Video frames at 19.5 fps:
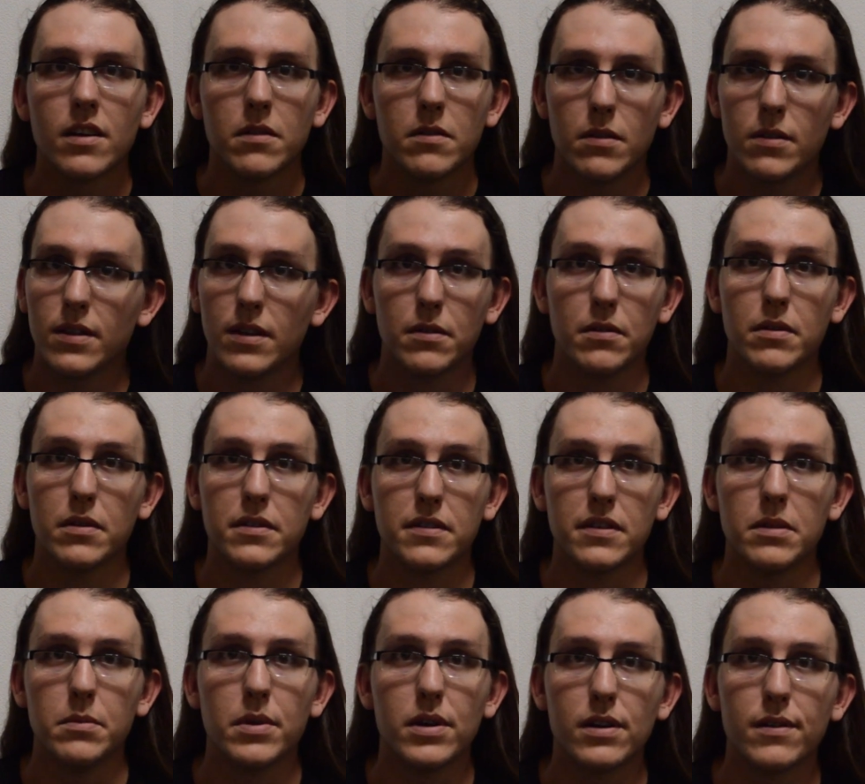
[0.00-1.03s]
it was
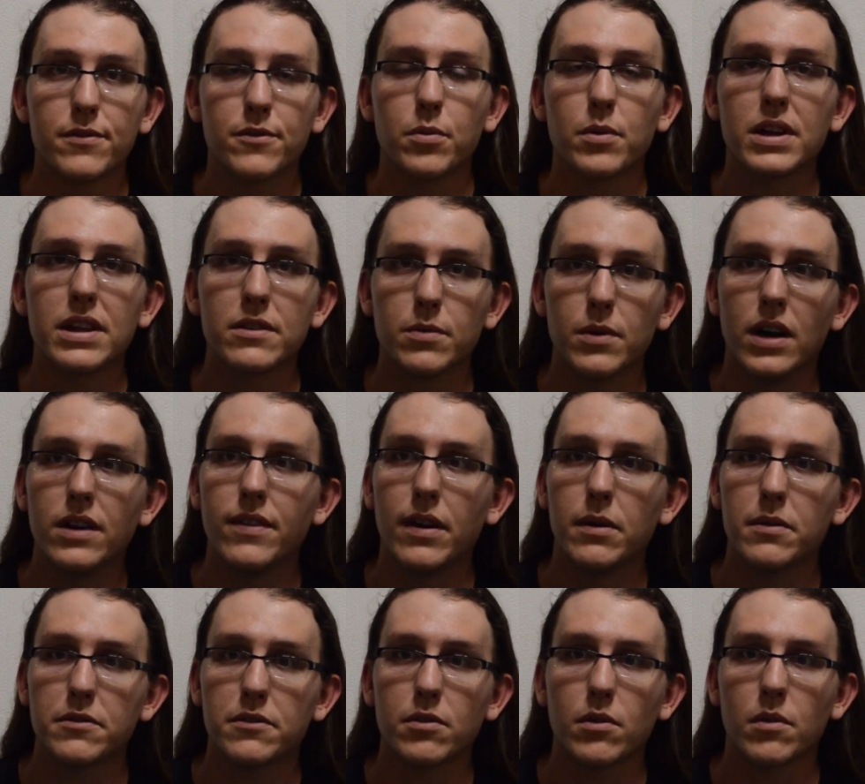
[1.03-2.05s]
in the middle of 2012. I
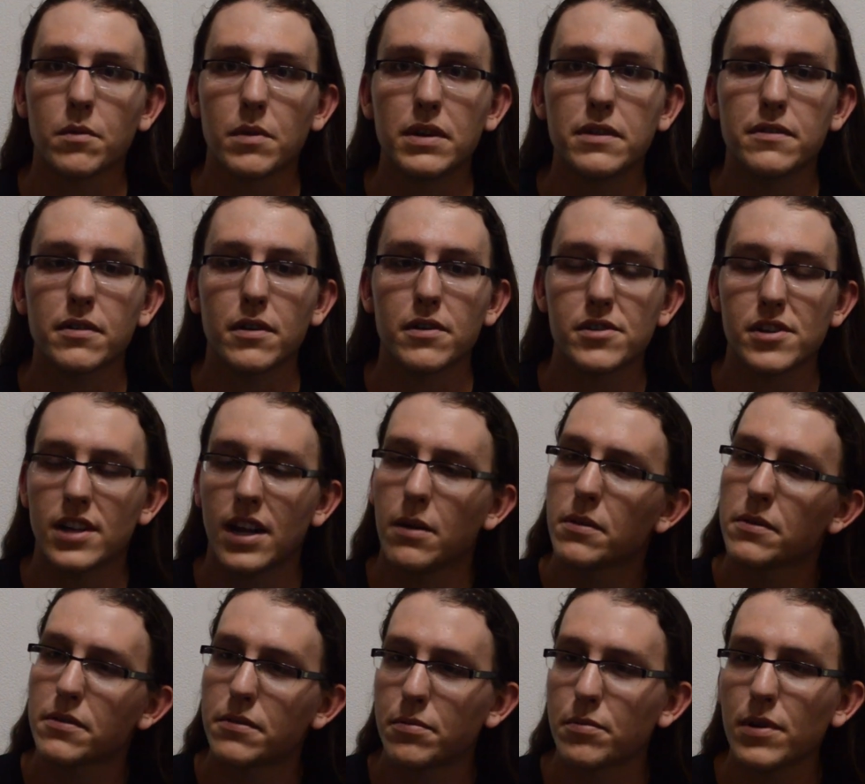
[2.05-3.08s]
was doing research and I
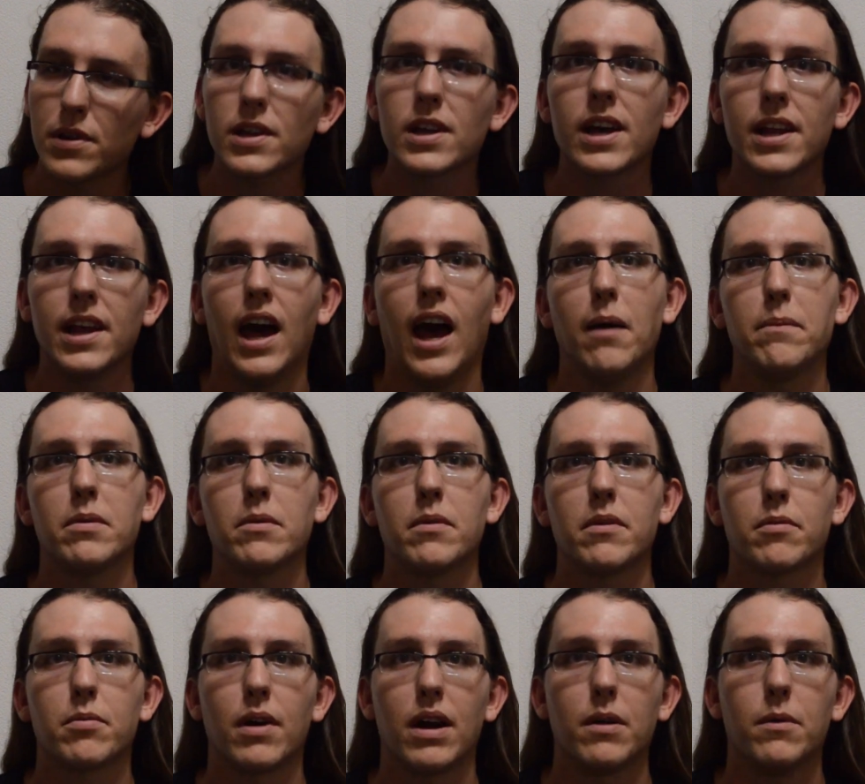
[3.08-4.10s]
was really unhappy
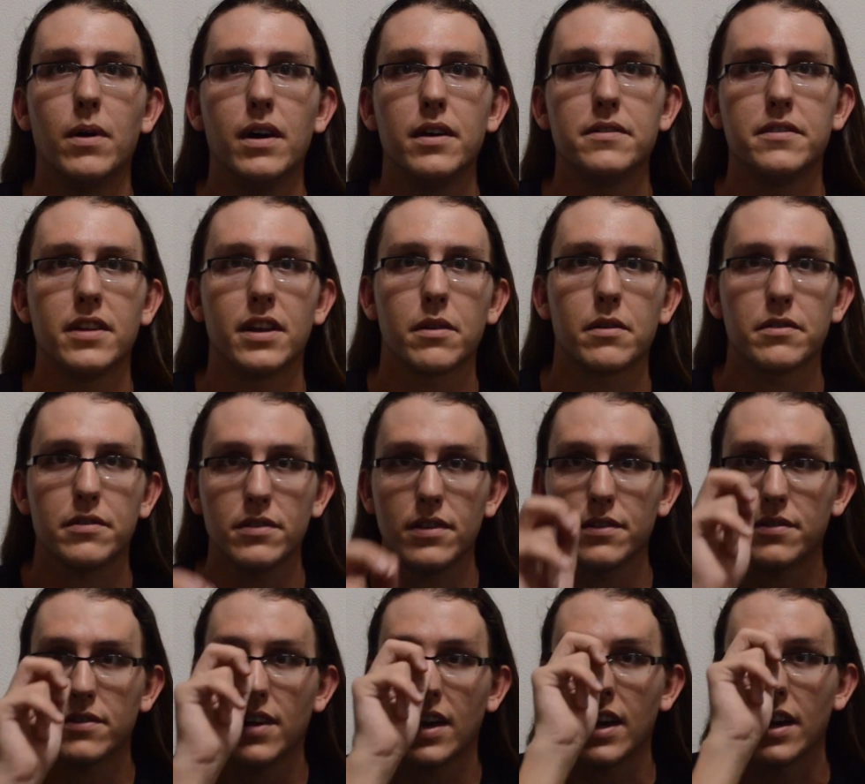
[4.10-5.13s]
with where I was at Arizona
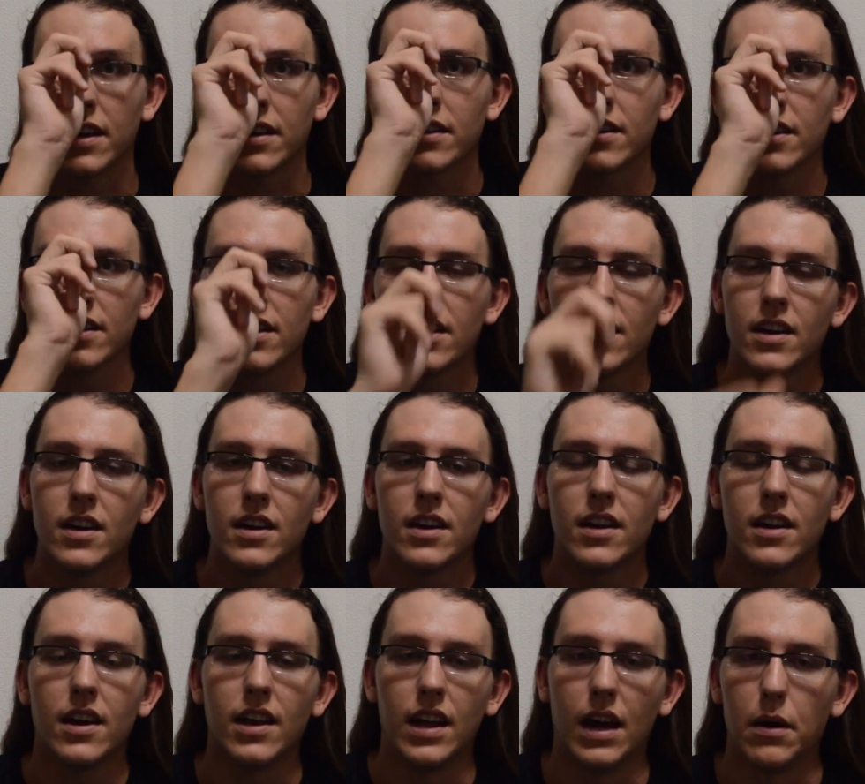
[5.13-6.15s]
State,
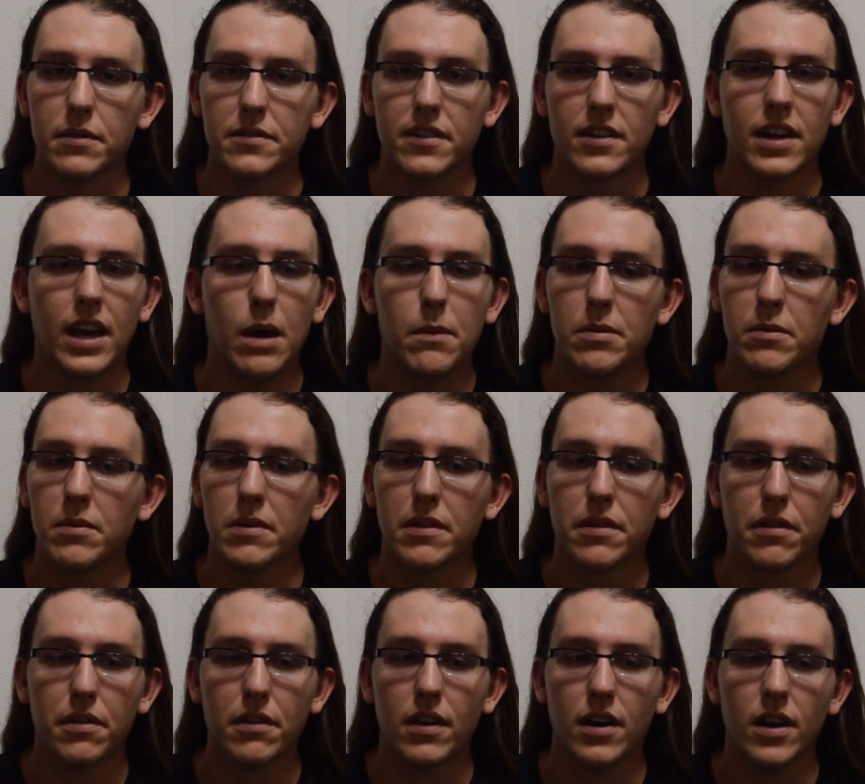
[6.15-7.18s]
and I was unhappy
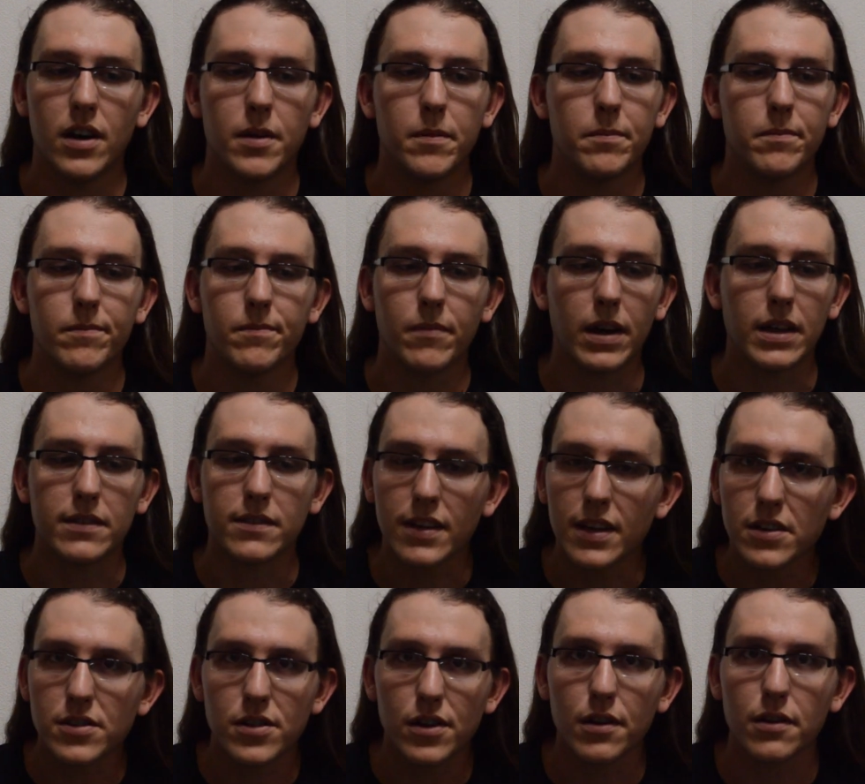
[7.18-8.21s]
with my
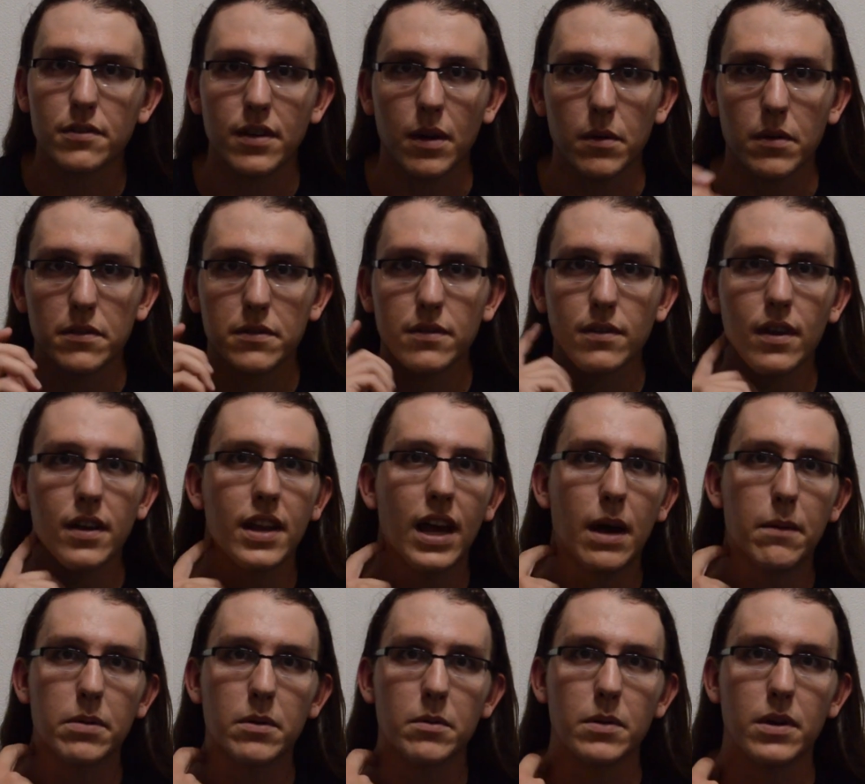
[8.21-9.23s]
teachers. I was
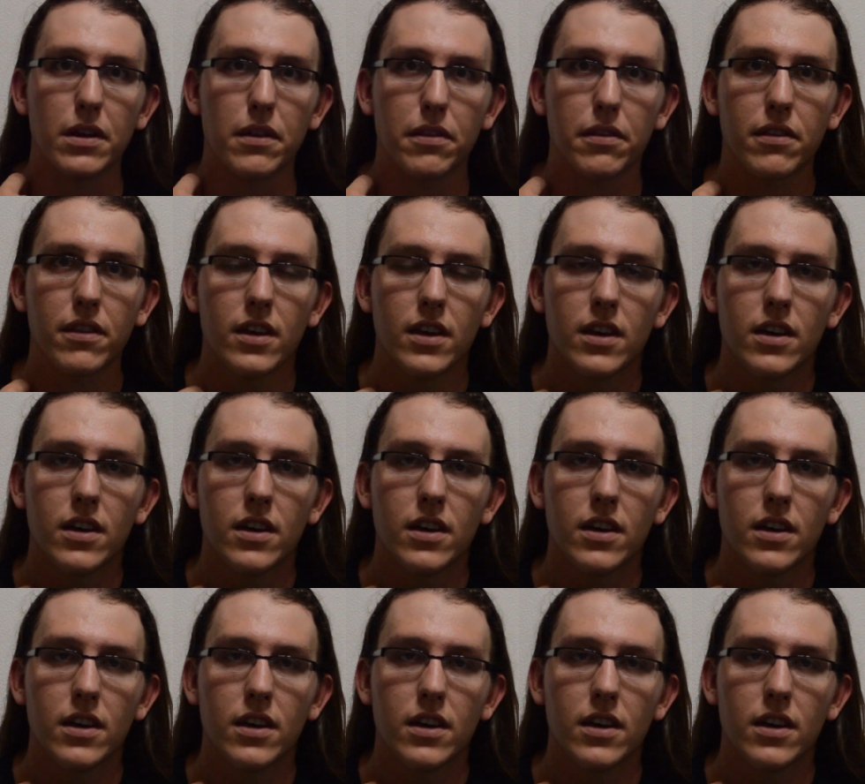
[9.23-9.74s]
unhappy with